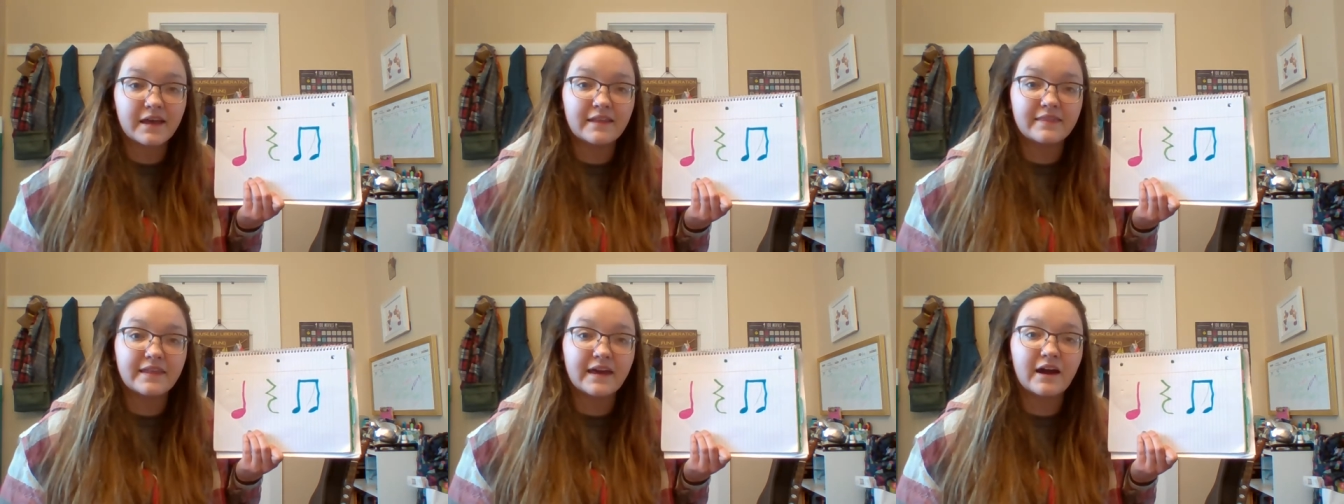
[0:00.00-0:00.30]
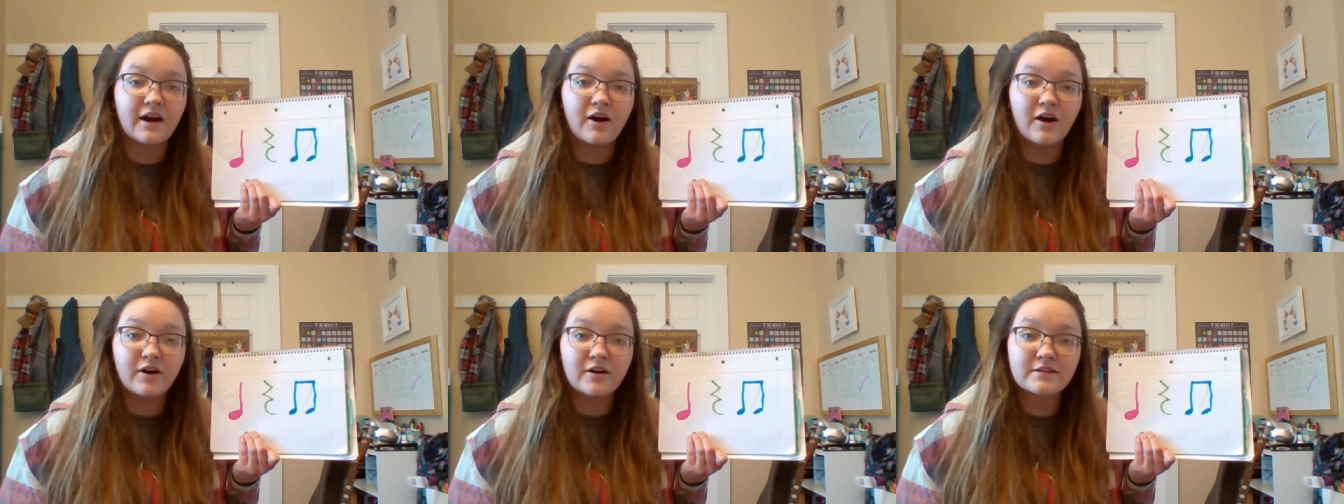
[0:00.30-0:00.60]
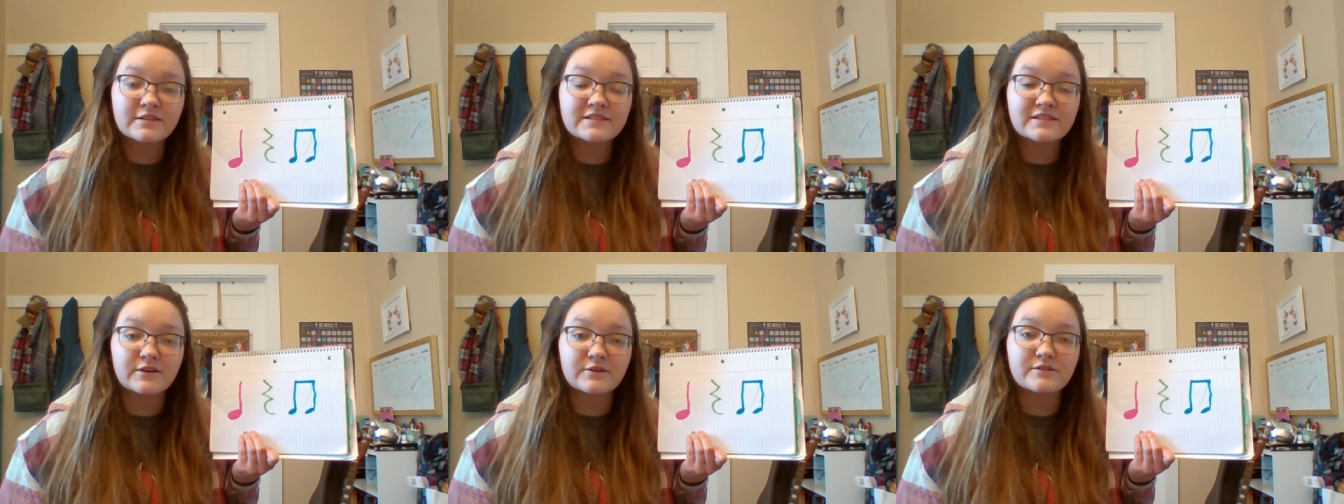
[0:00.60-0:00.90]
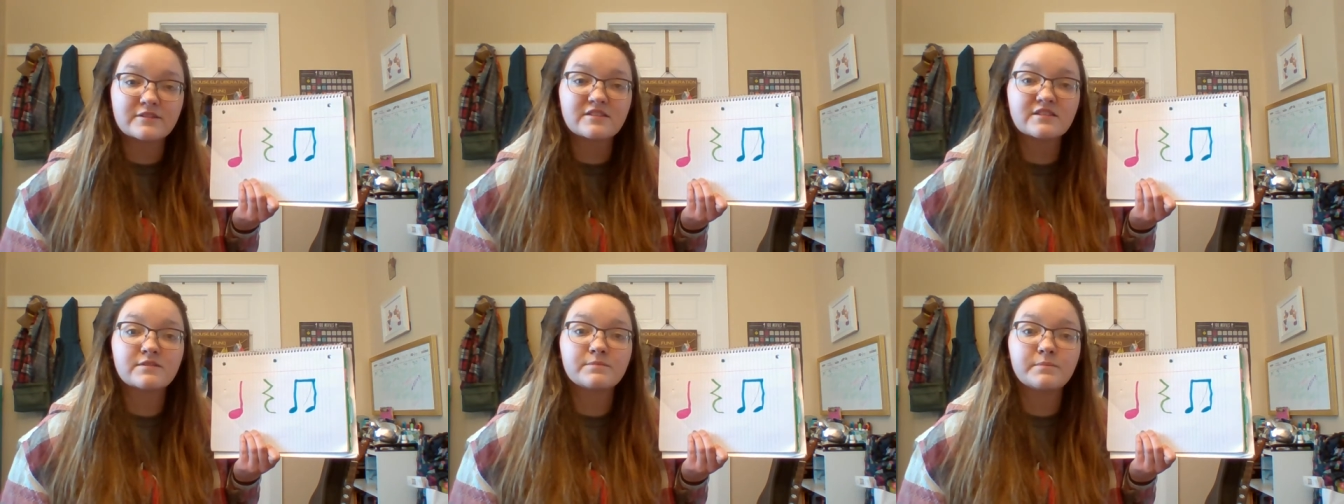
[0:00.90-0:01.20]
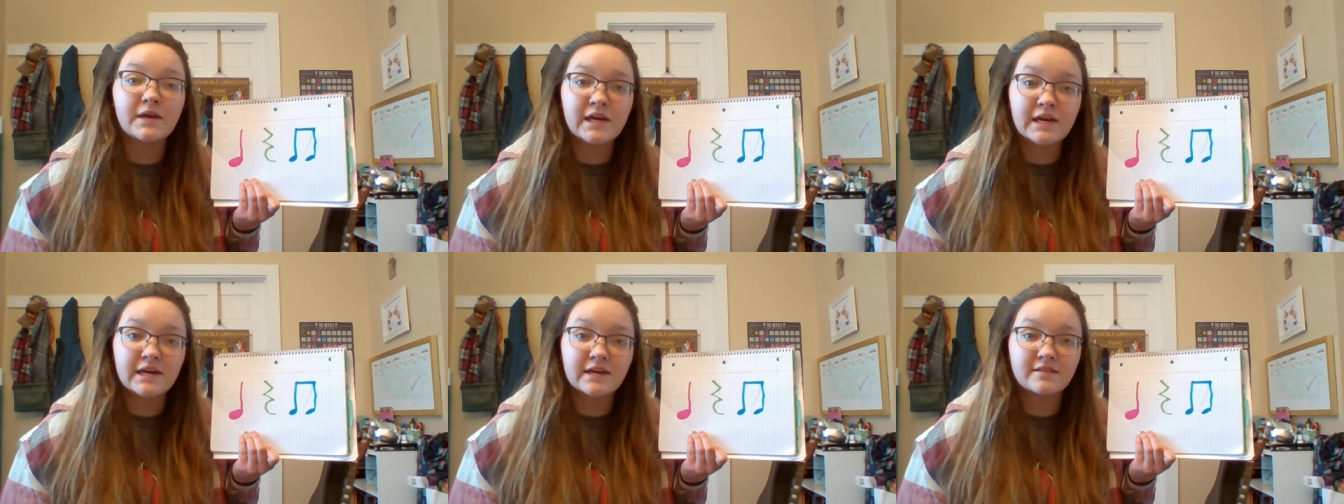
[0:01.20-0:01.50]
and they also
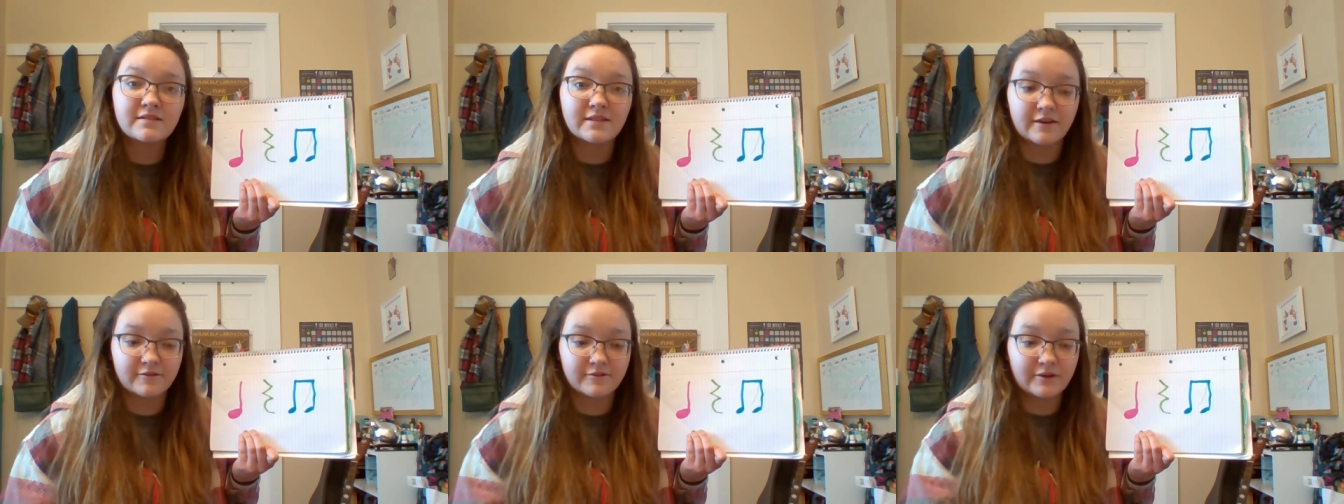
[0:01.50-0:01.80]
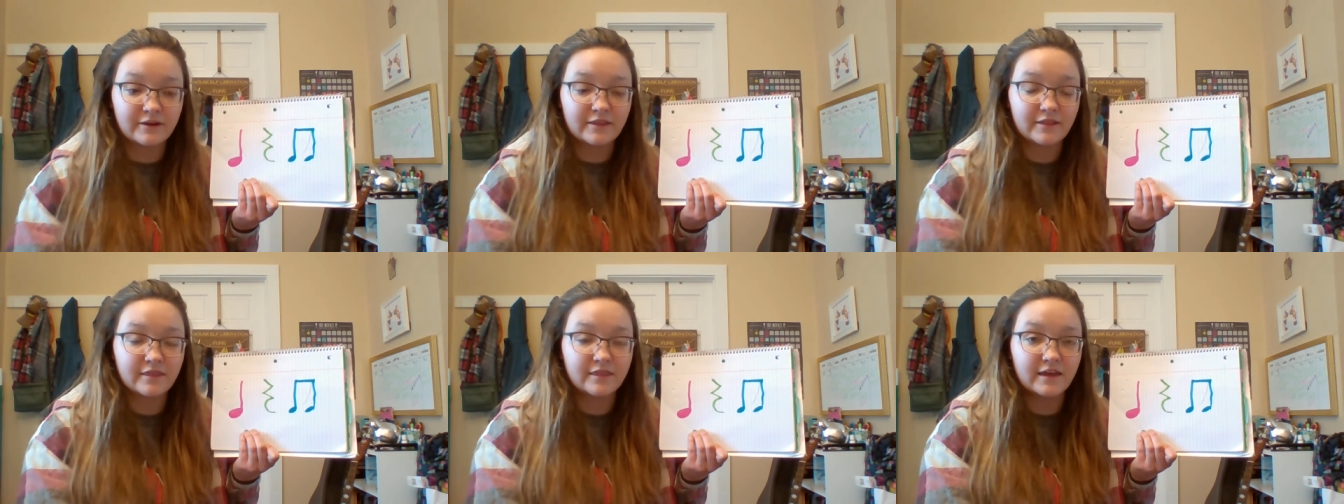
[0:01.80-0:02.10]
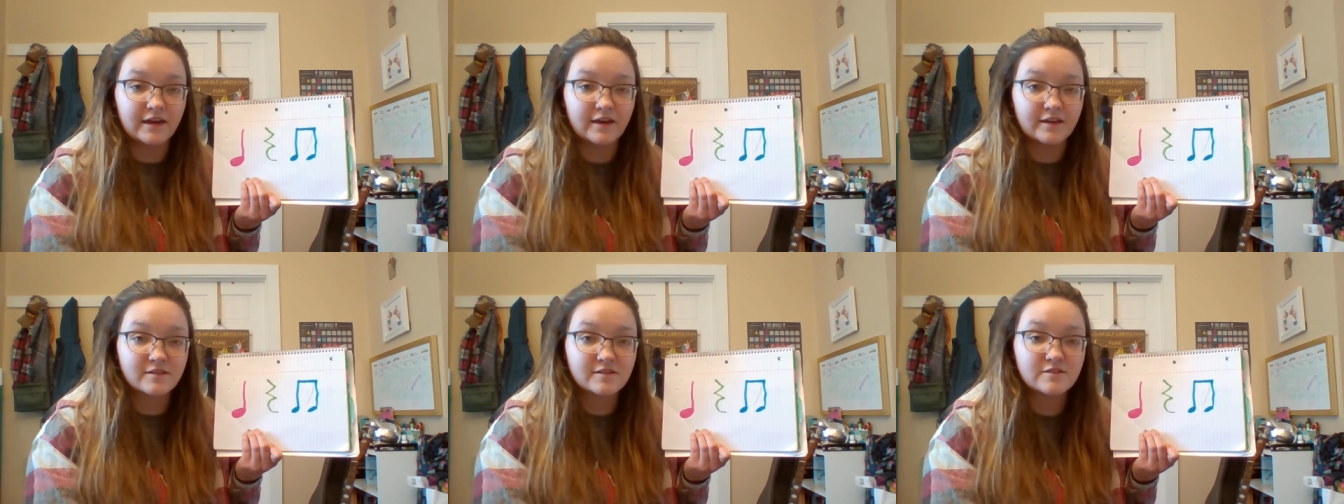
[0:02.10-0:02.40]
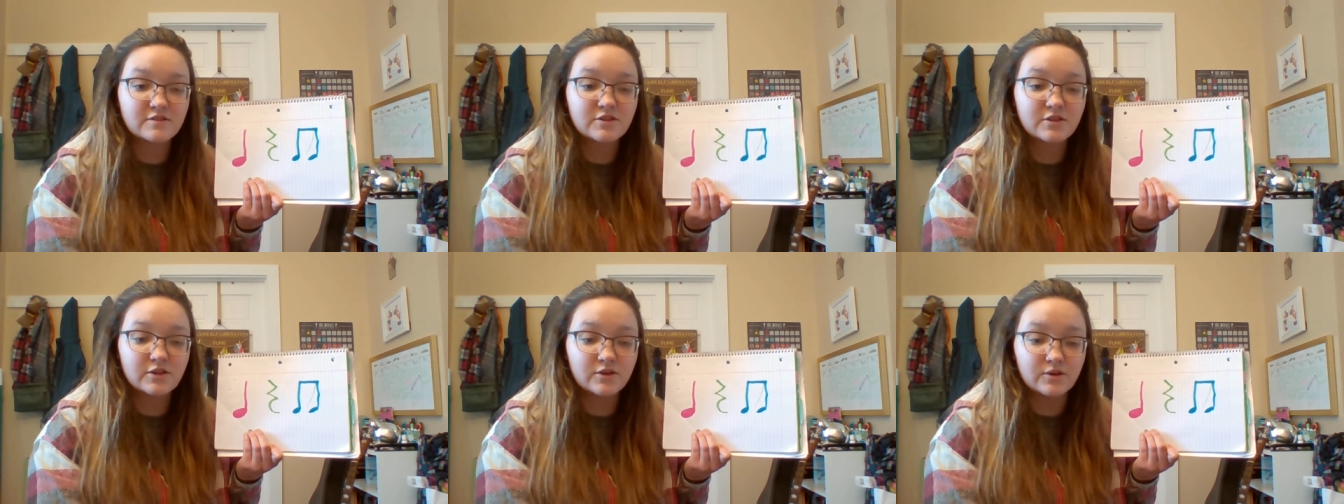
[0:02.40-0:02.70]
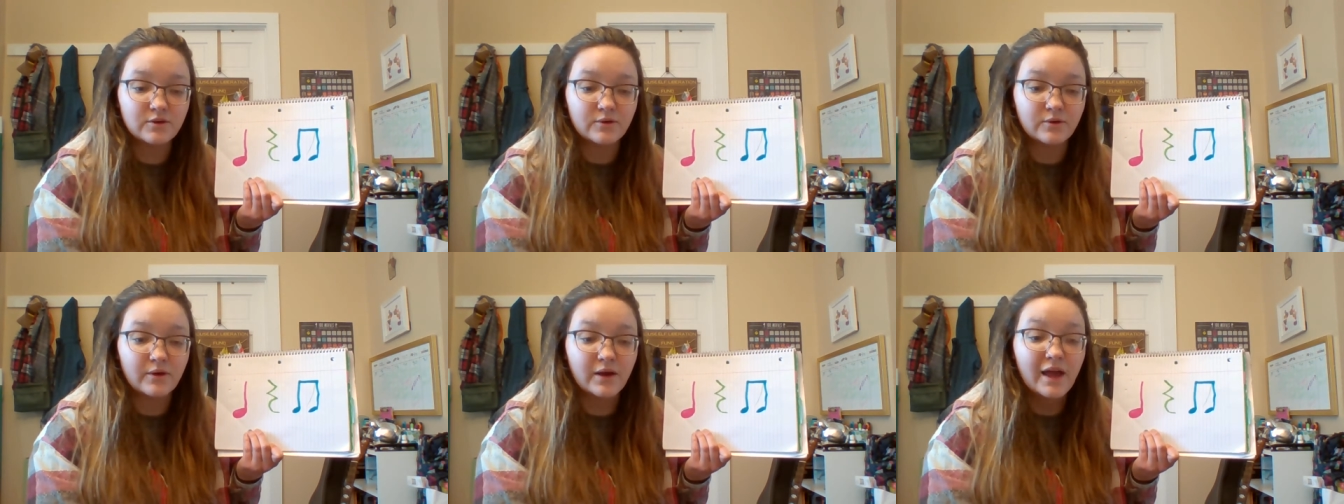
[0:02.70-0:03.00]
speak different things
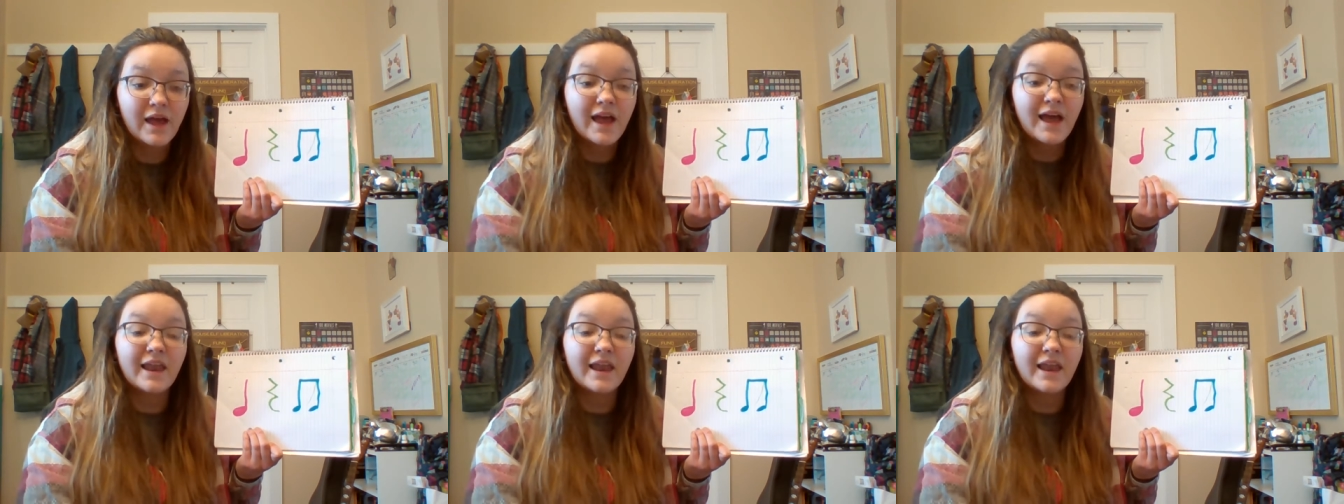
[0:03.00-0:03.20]
too.